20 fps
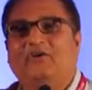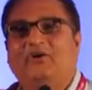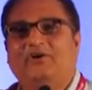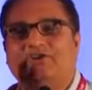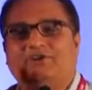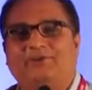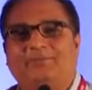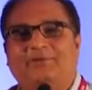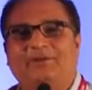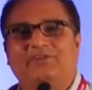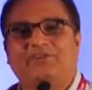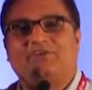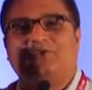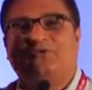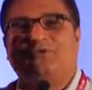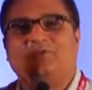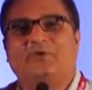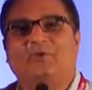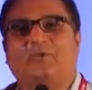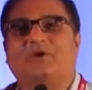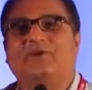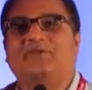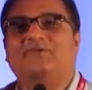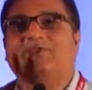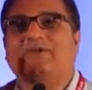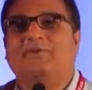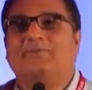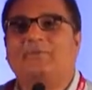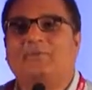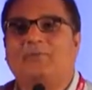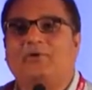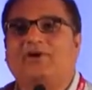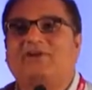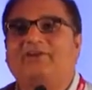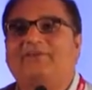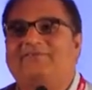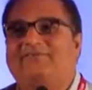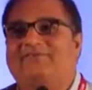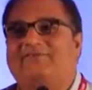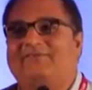Constipation will be one of the
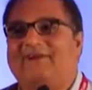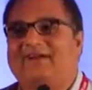important